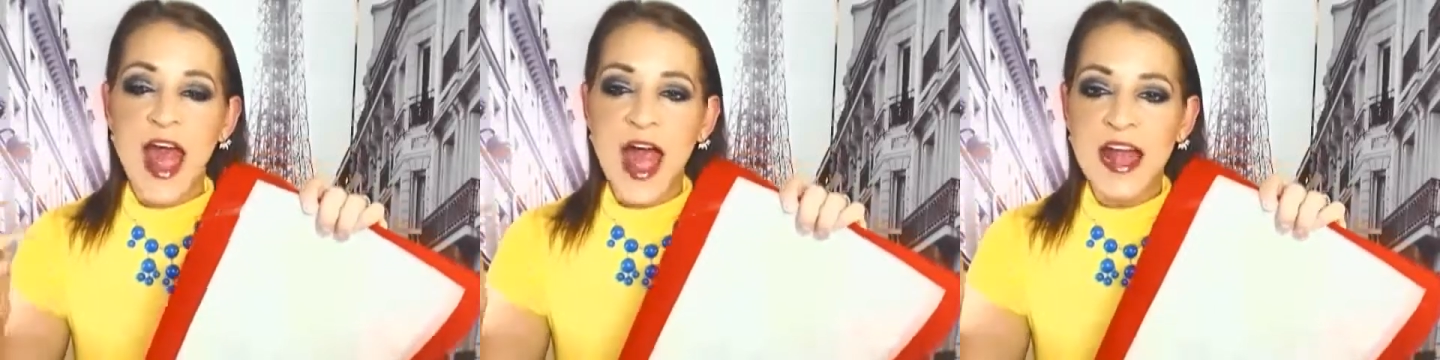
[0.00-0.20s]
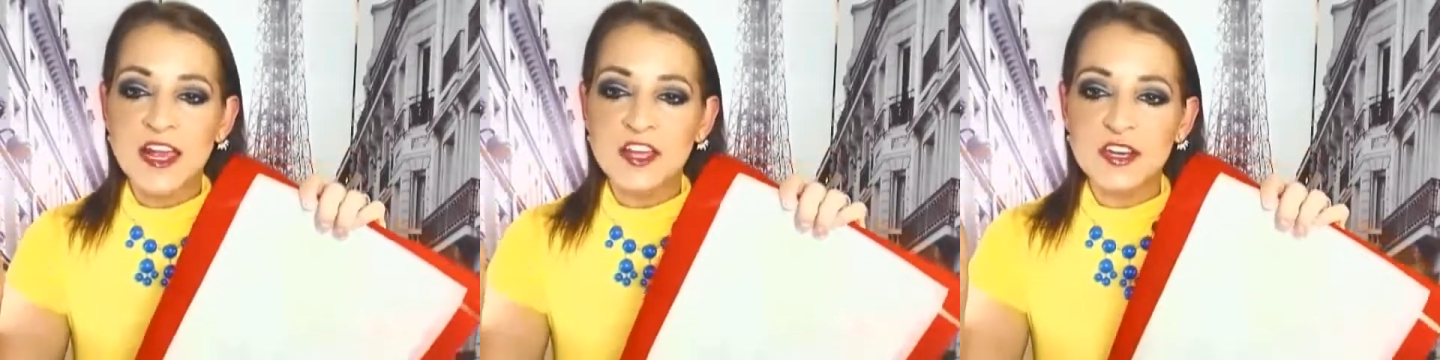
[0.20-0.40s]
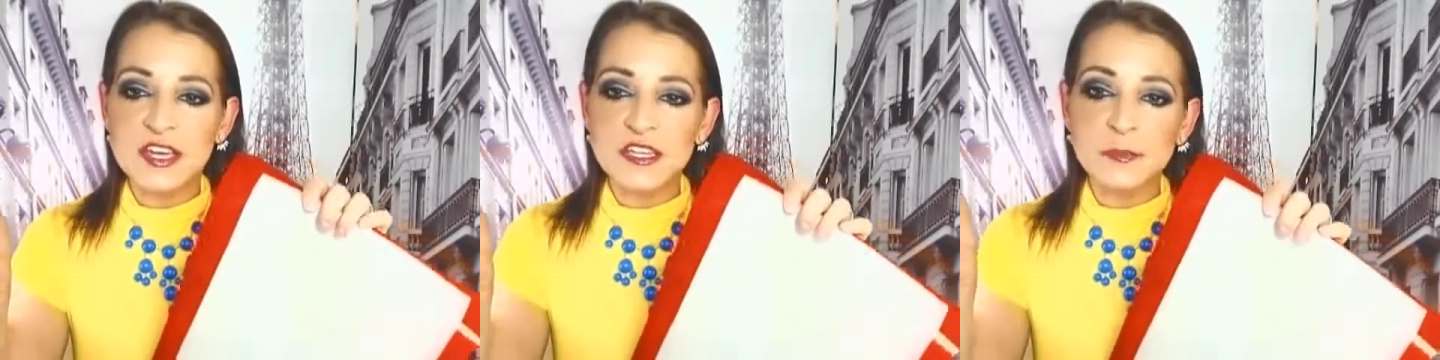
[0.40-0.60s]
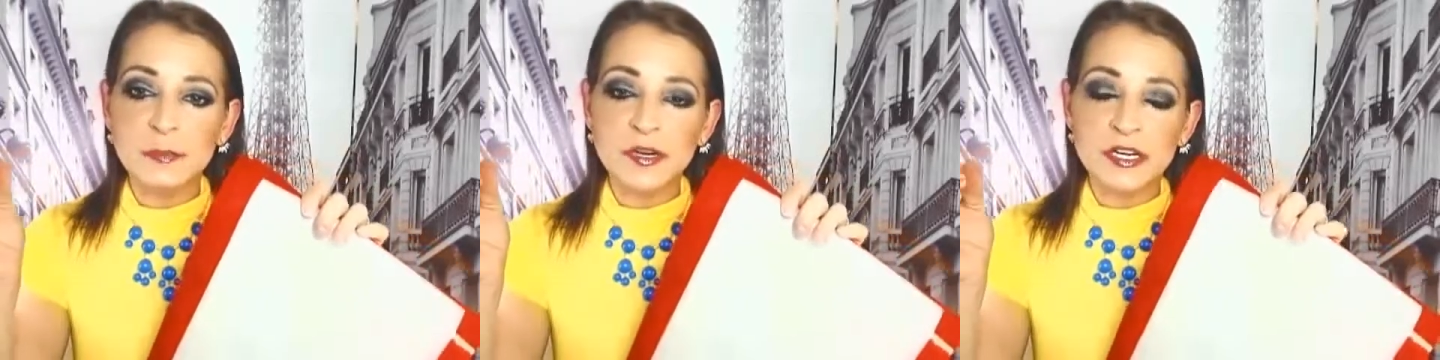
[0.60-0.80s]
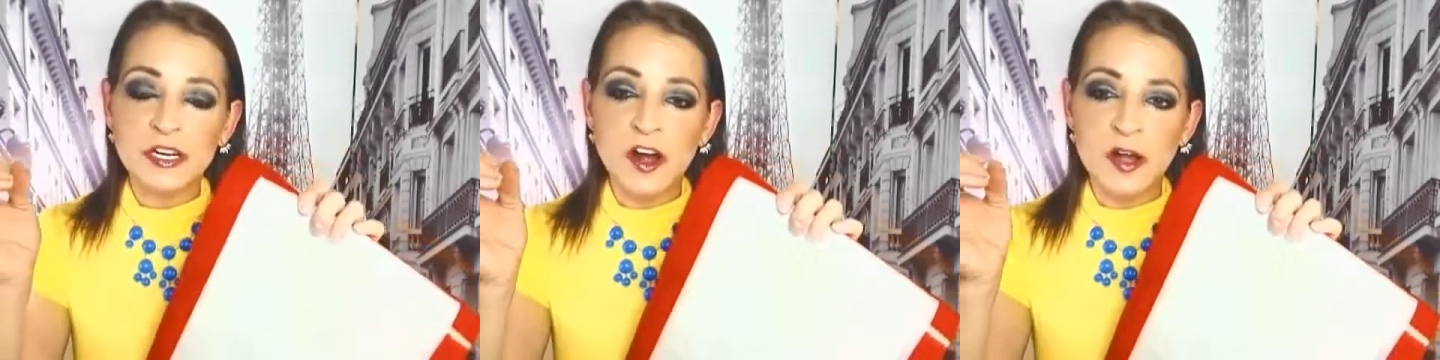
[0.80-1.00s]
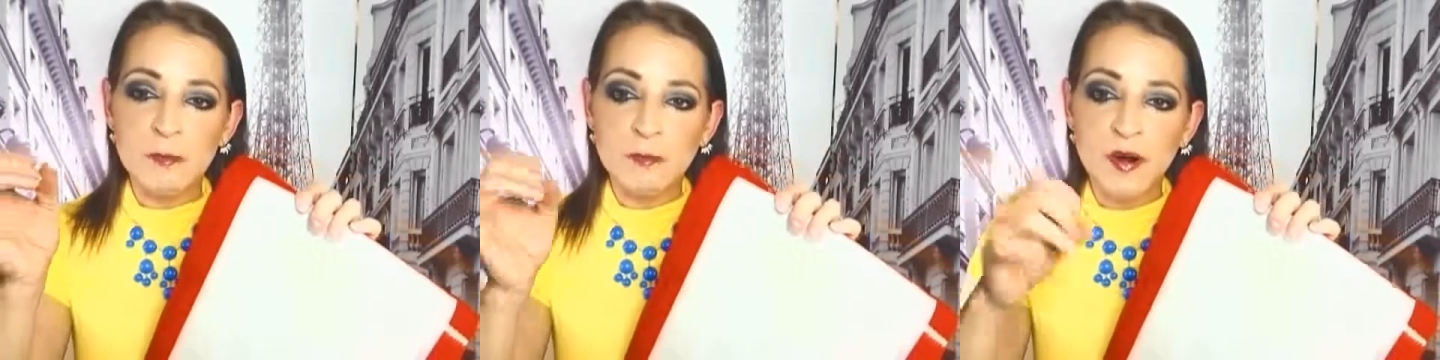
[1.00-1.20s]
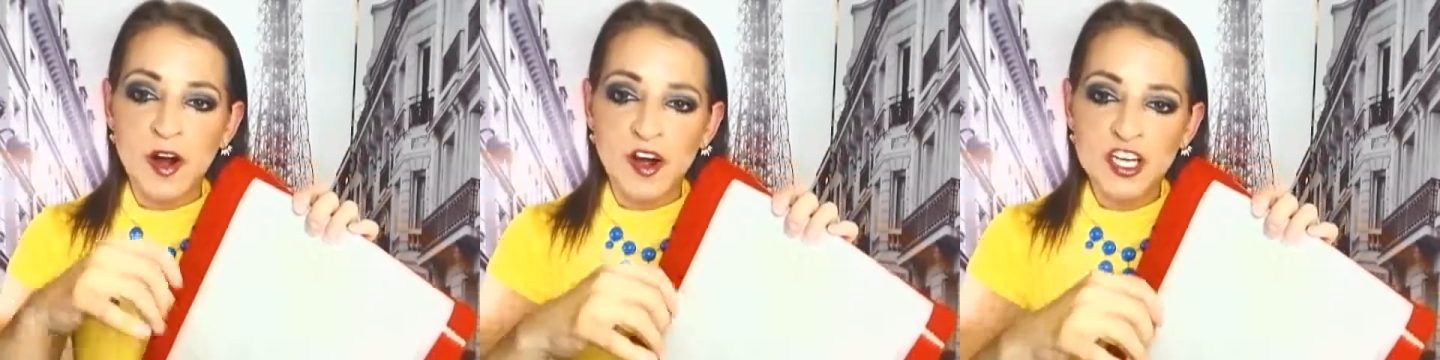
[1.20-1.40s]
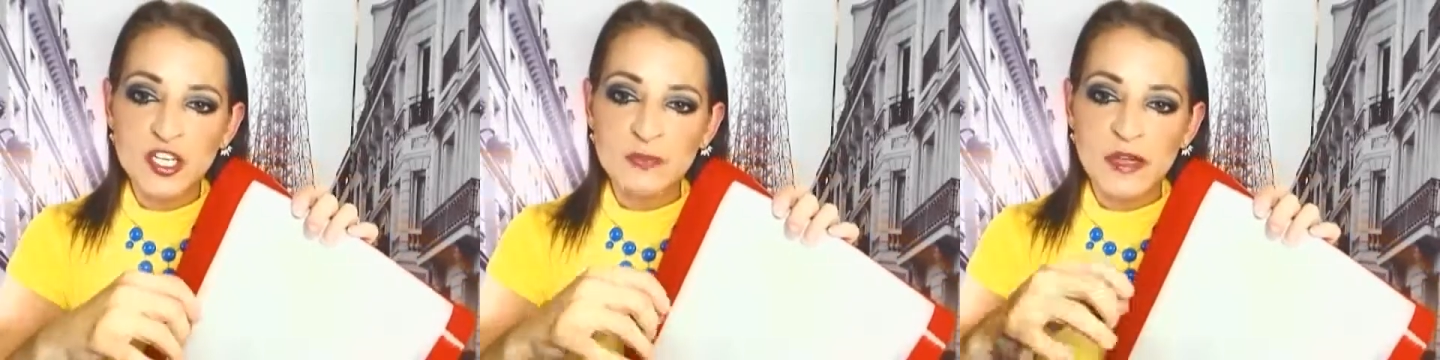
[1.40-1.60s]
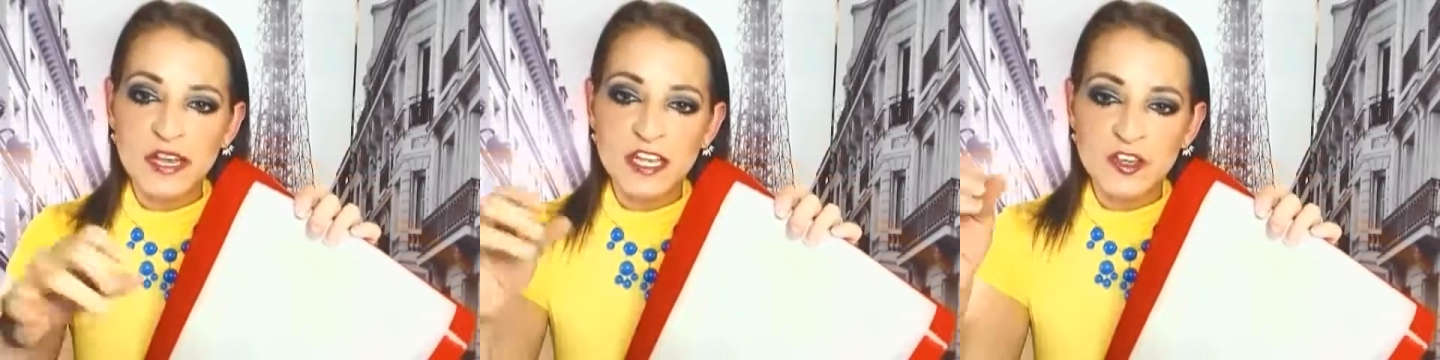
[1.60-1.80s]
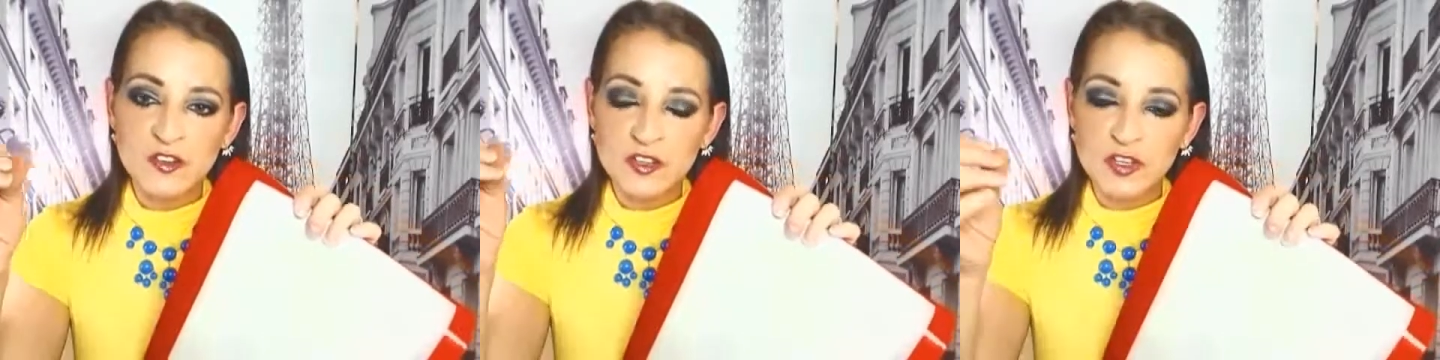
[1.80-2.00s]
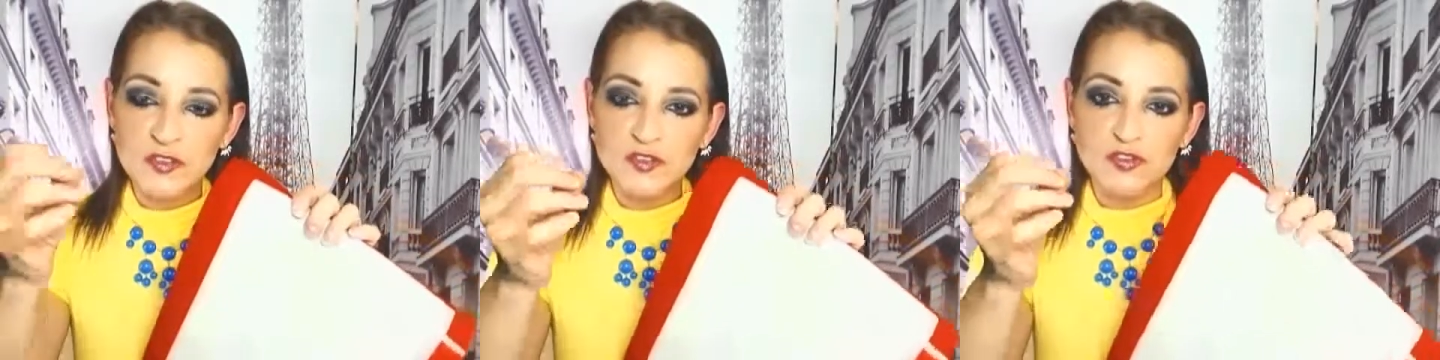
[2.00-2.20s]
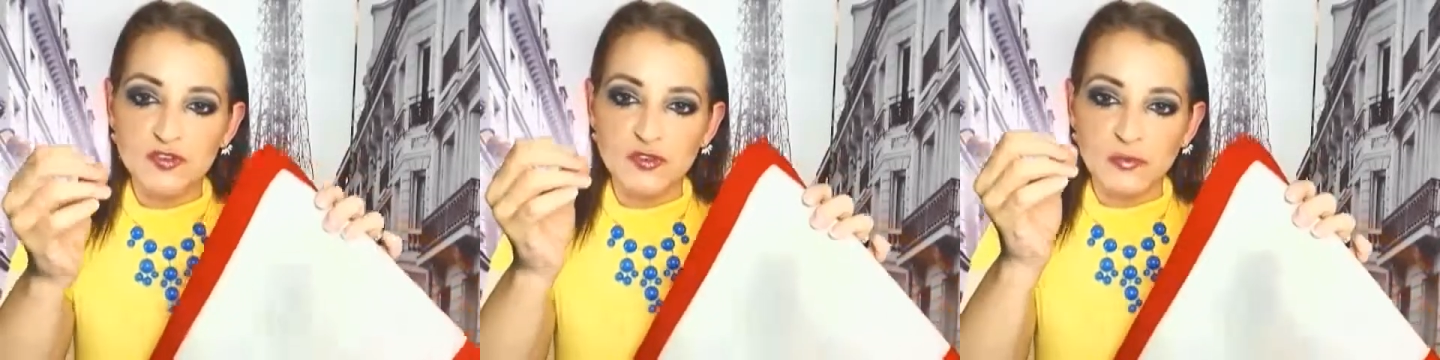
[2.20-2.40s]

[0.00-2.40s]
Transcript: and you need to put it on parchment. You you